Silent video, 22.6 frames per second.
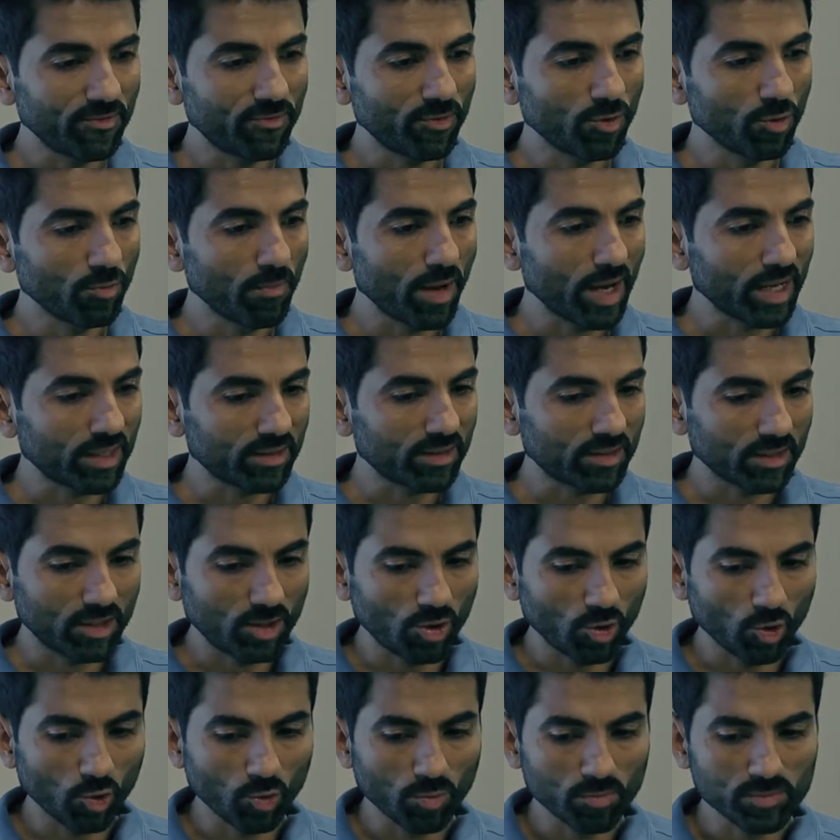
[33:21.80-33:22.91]
if you make the
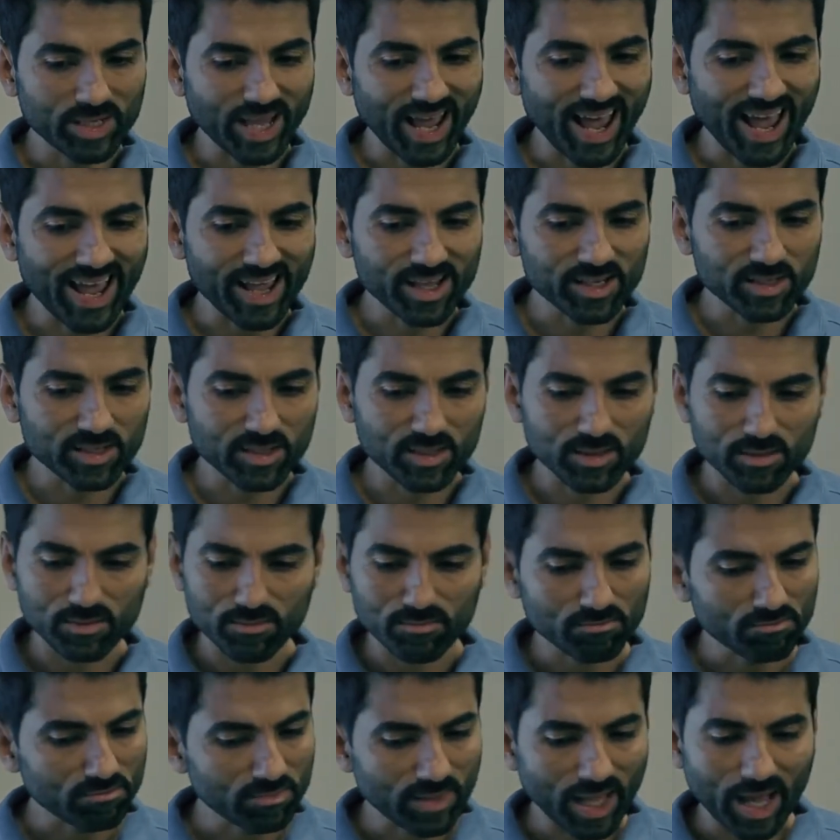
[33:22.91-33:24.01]
tubes as
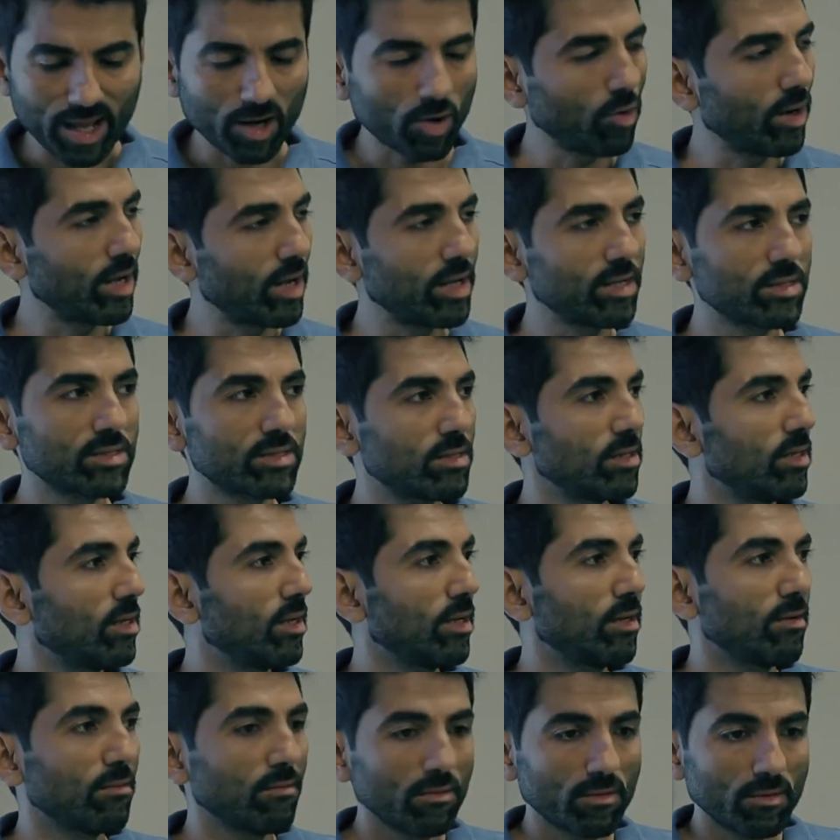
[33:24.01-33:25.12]
narrow as
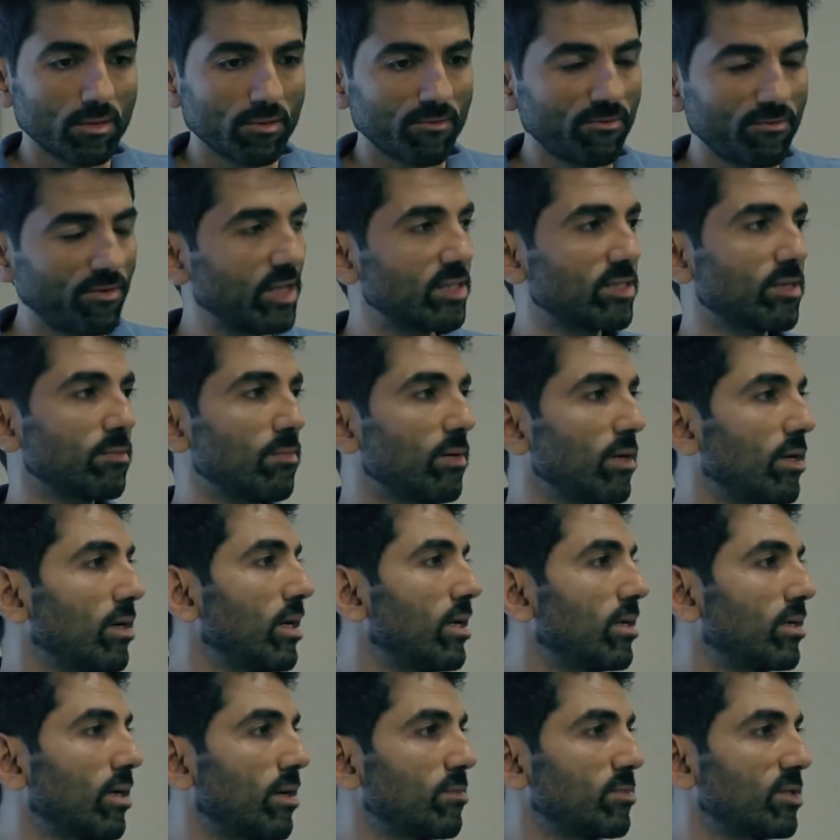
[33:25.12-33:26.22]
feasible
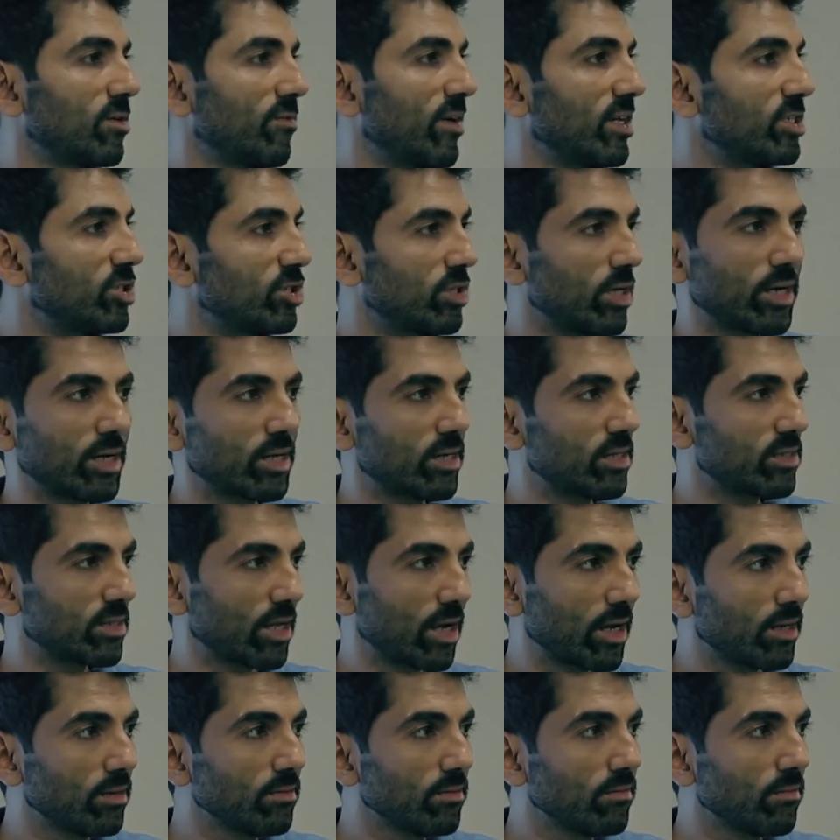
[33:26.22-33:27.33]
in terms of engineering
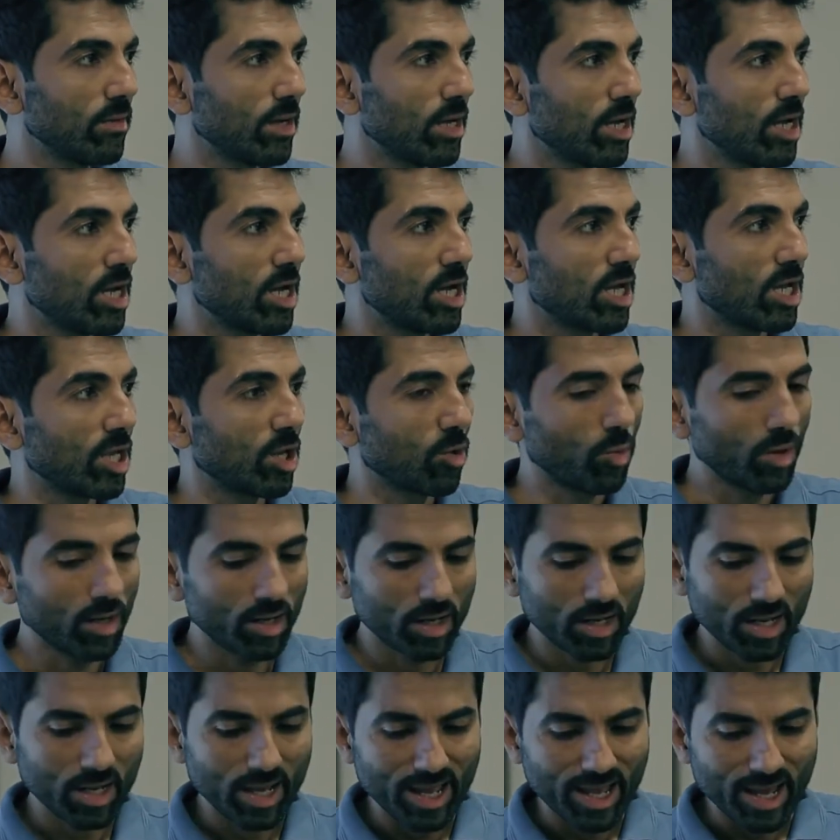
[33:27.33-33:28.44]
design, you
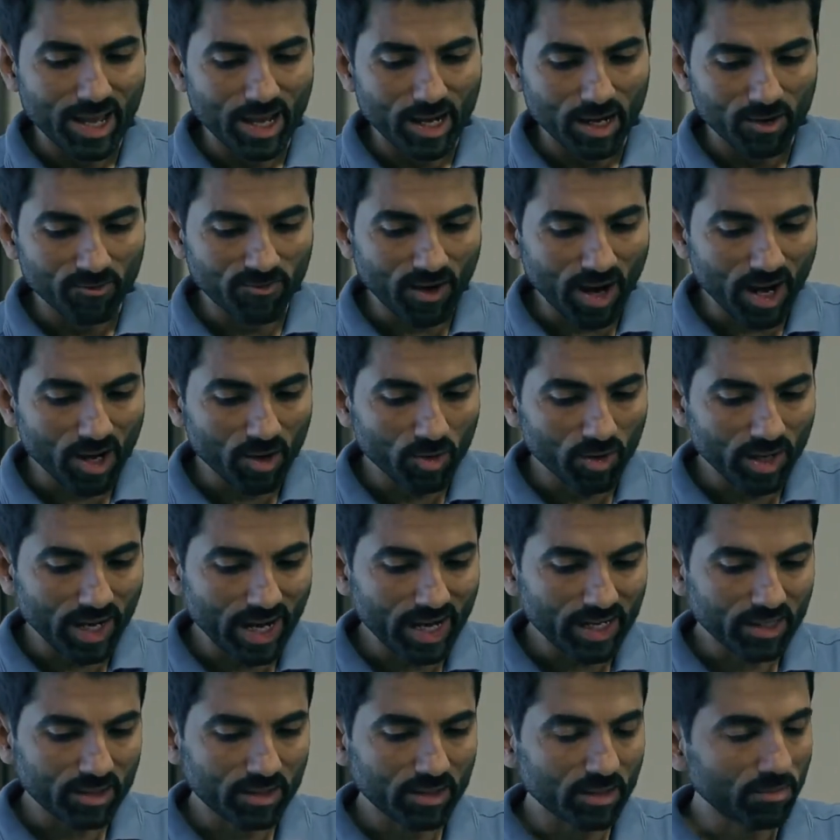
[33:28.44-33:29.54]
will
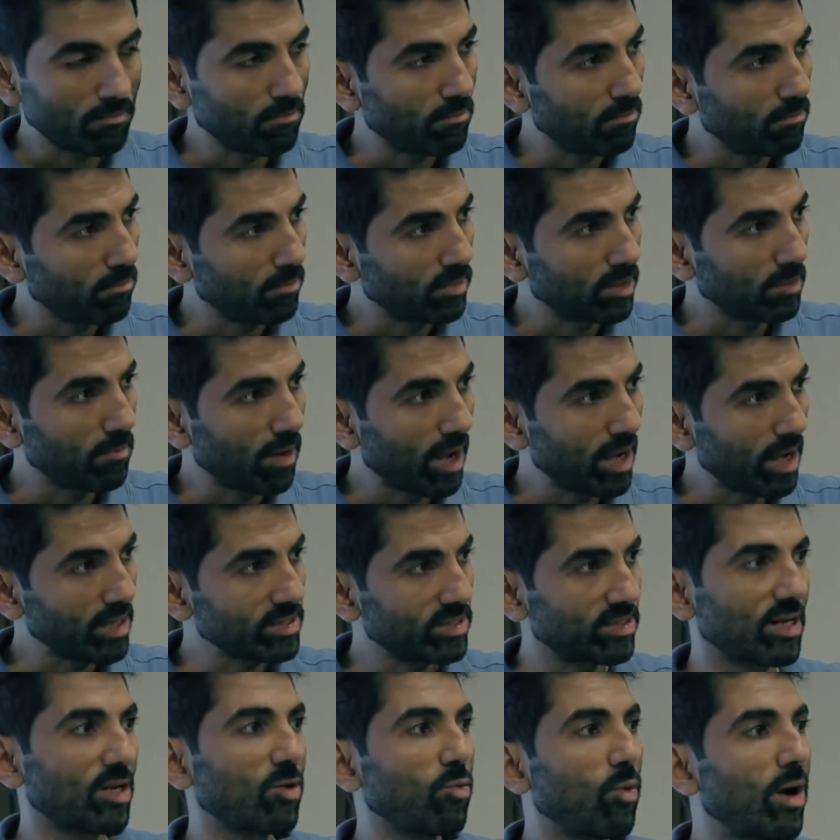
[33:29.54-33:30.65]
violate the mass
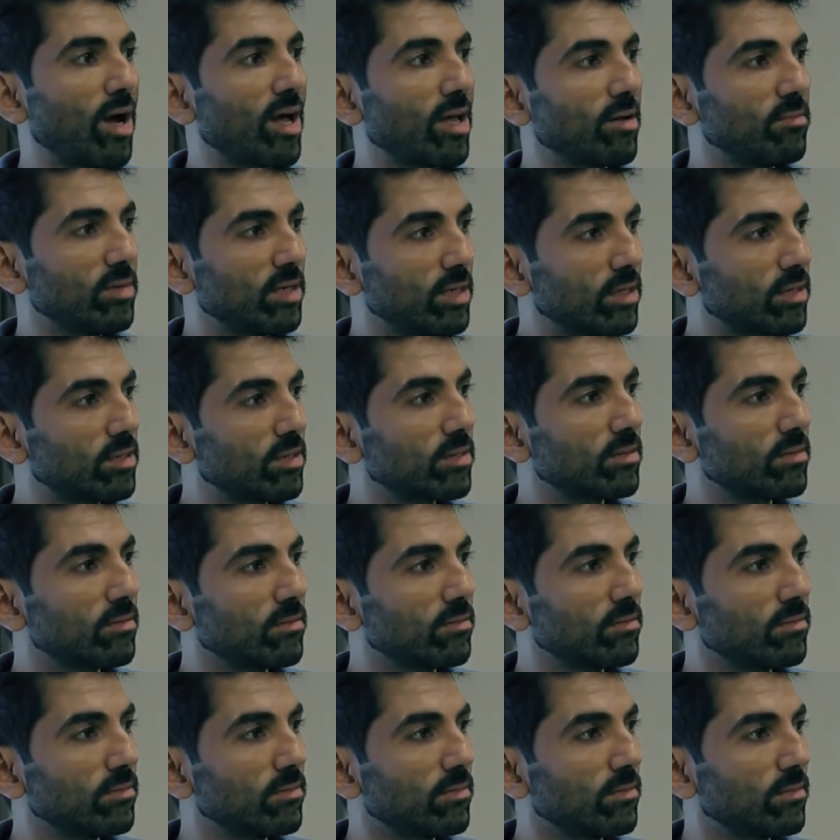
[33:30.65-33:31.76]
requirement
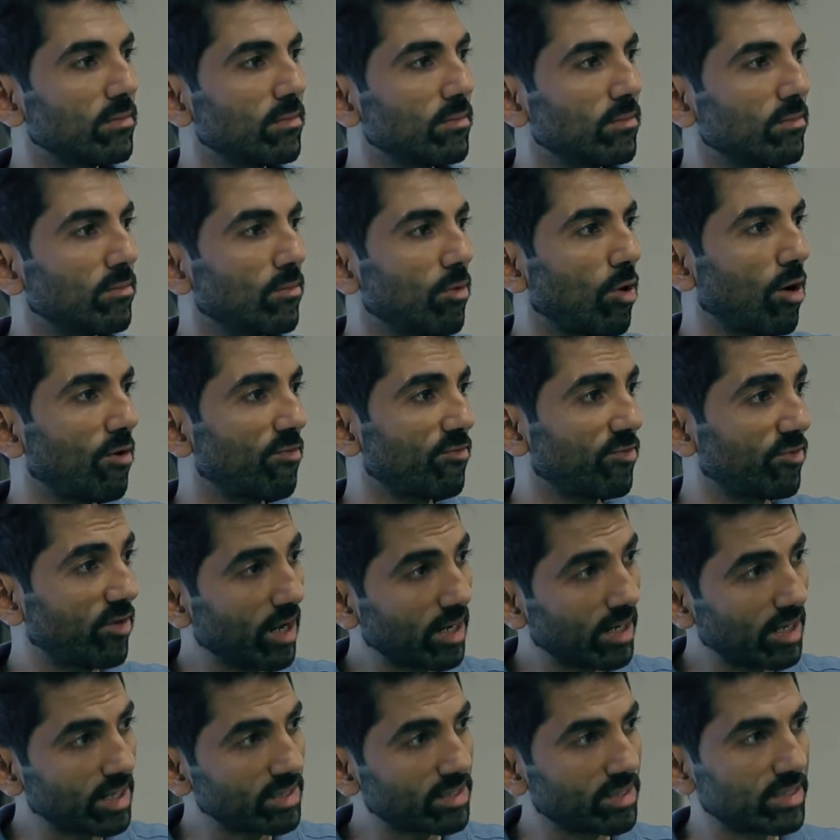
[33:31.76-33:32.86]
of
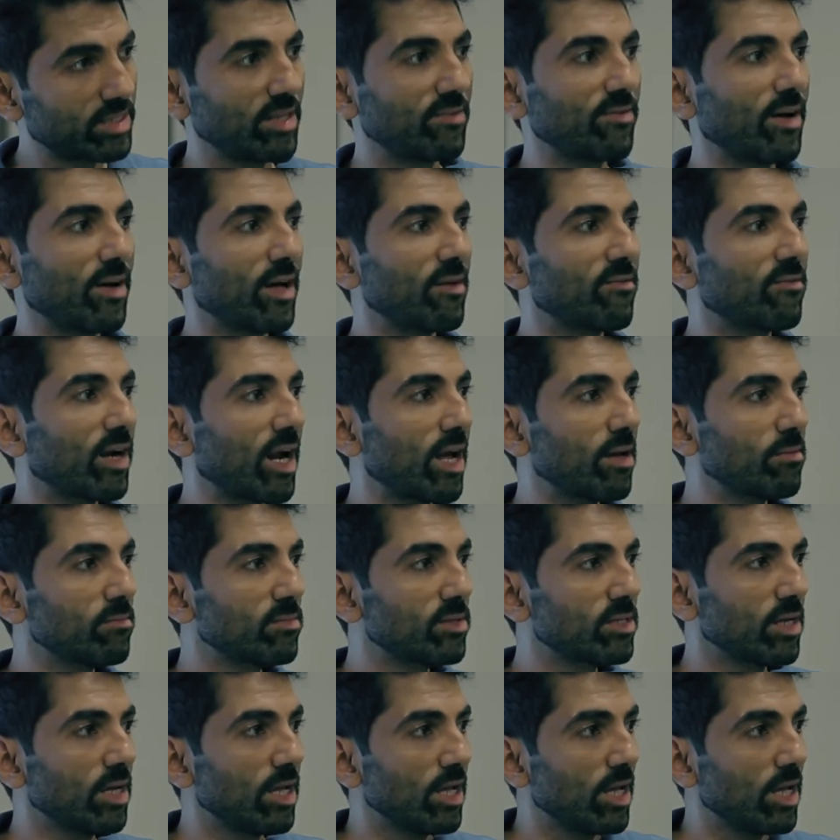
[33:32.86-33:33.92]
365 grams